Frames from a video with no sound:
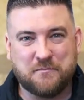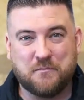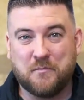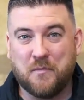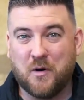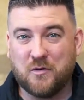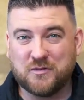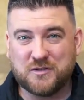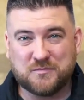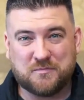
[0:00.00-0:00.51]
and
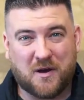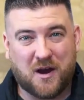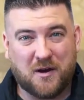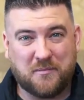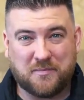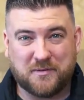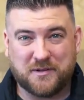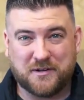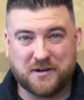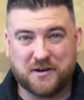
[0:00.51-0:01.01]
most
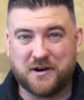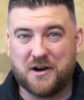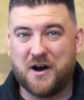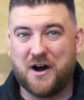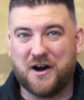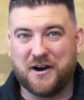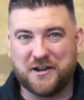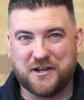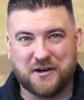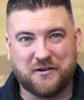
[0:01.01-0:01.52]
popular
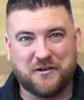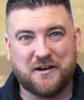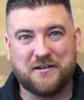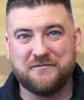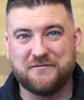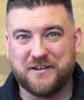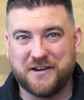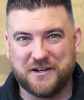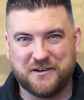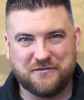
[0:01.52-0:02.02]
audio and
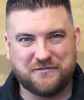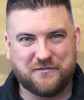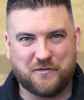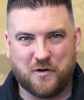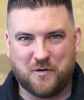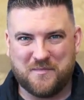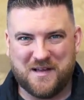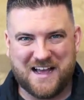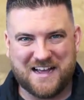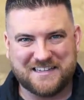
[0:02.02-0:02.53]
video
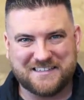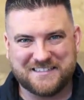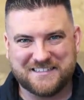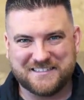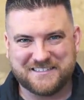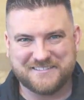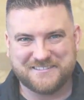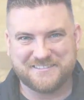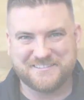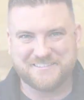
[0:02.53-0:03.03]

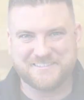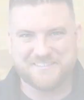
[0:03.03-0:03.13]
formats.